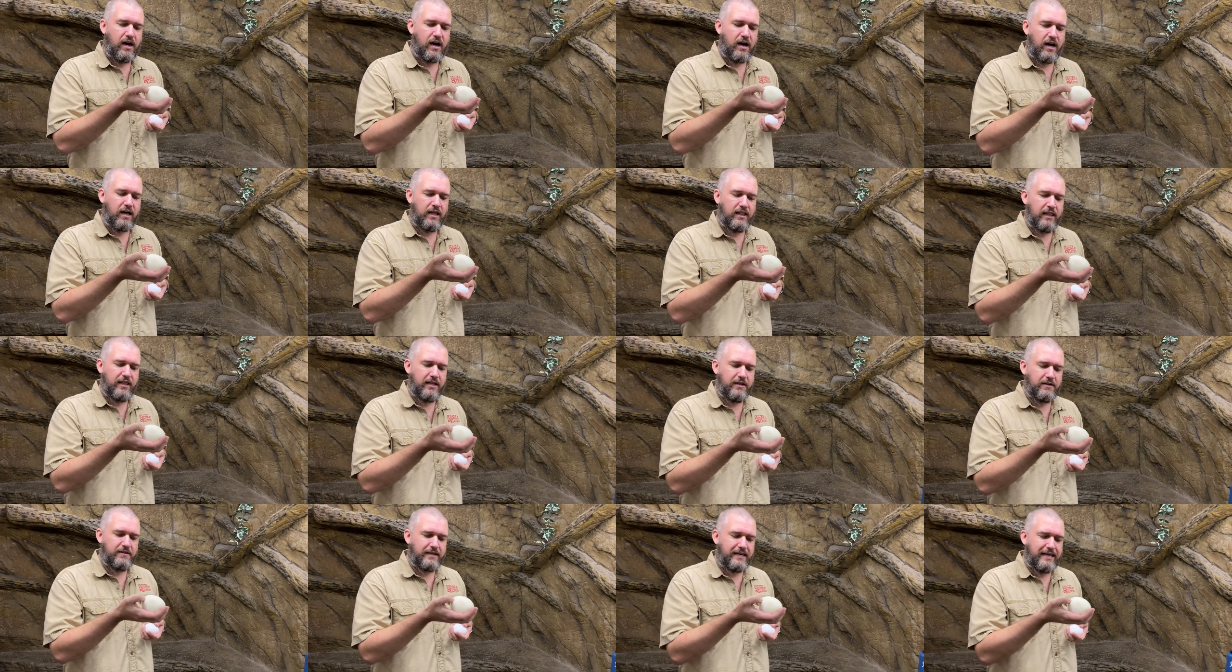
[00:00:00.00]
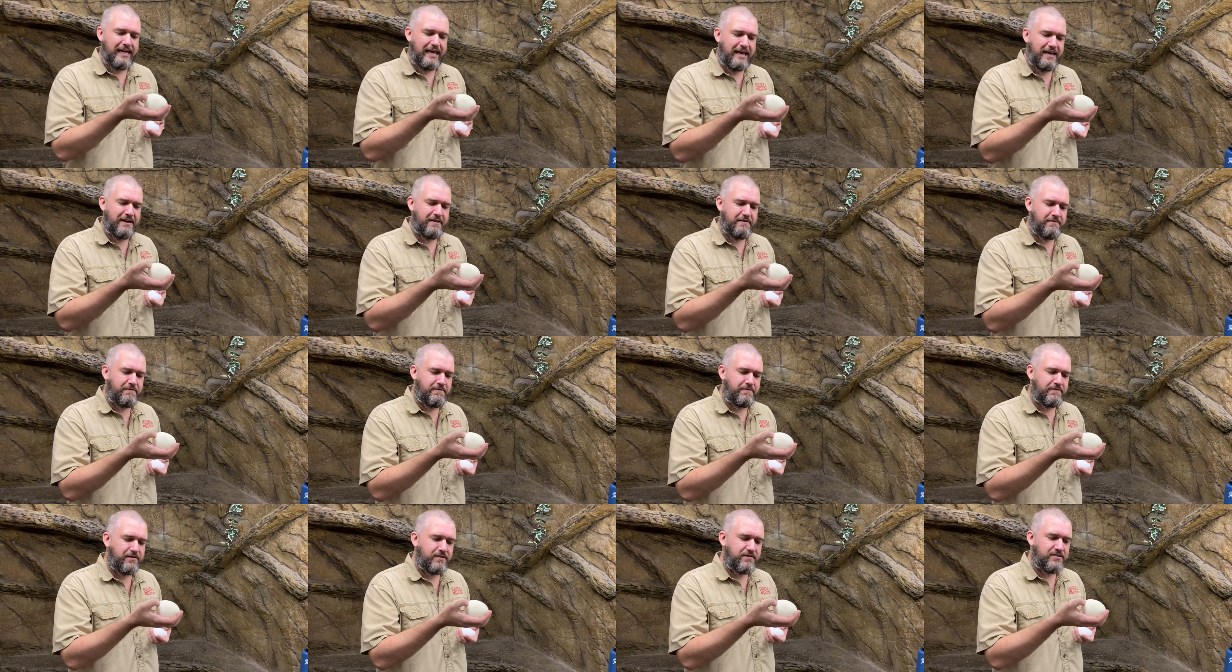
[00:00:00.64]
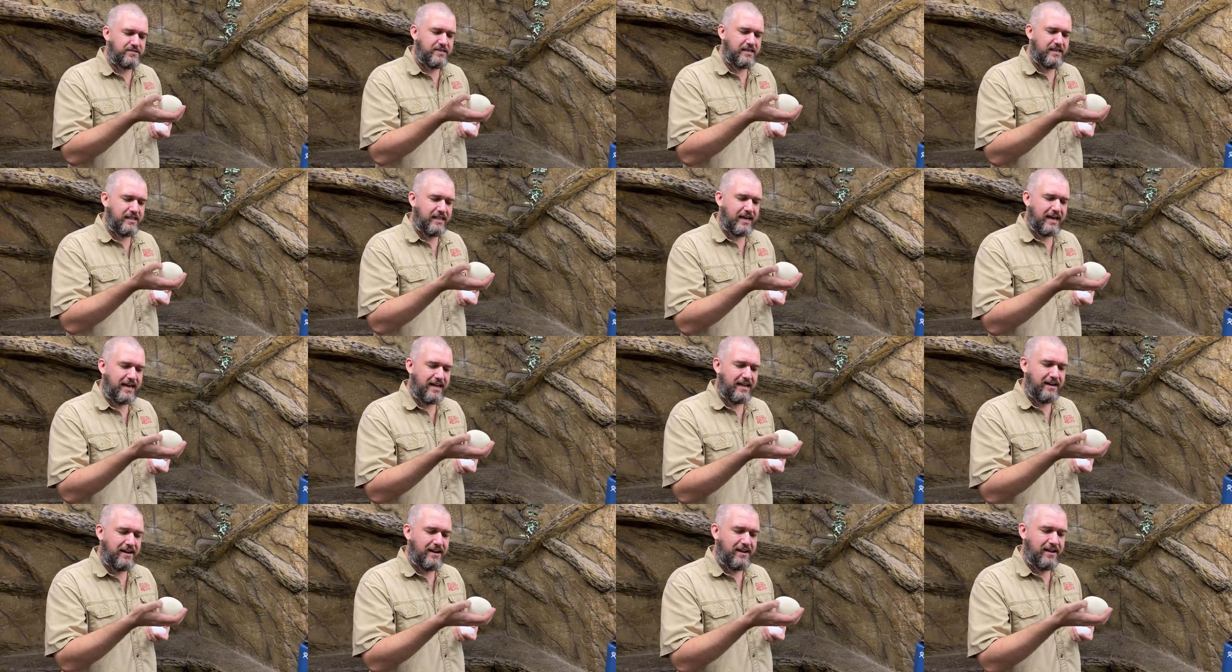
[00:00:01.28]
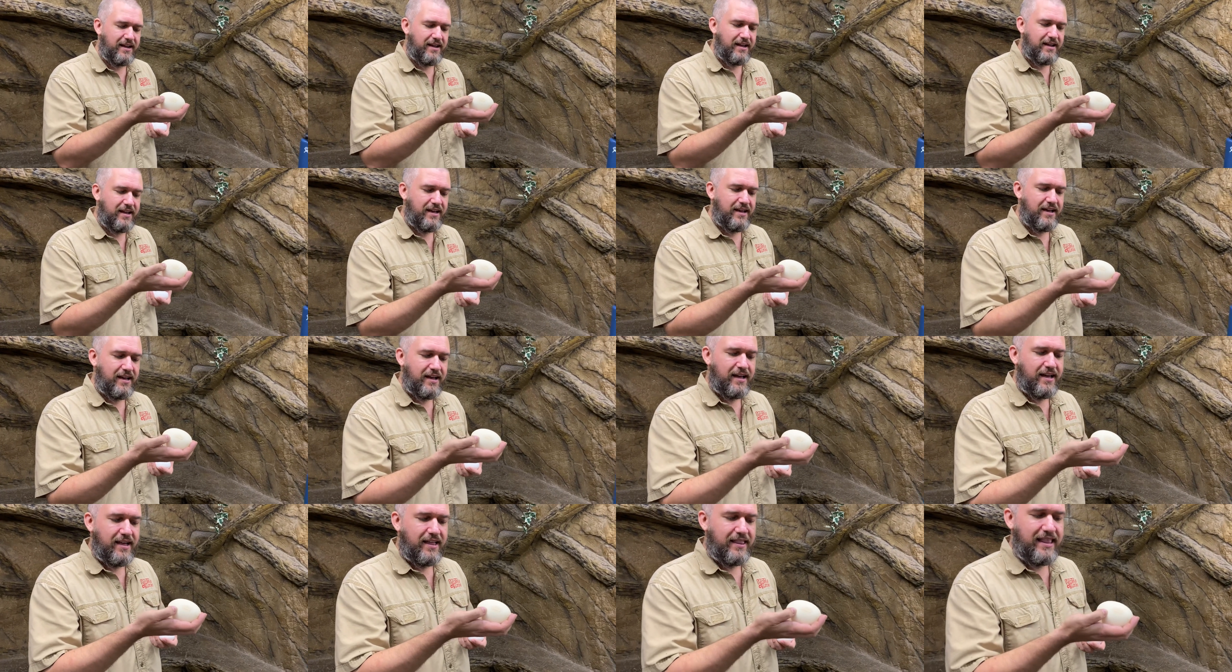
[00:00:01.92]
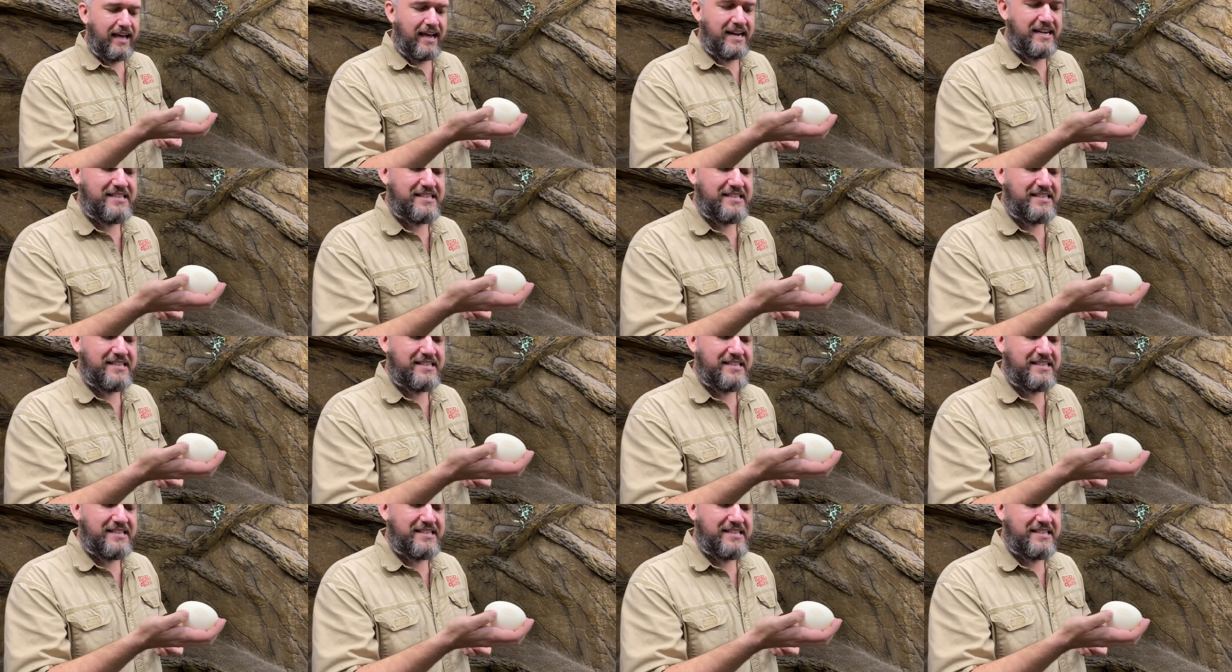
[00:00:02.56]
a little give. See that? That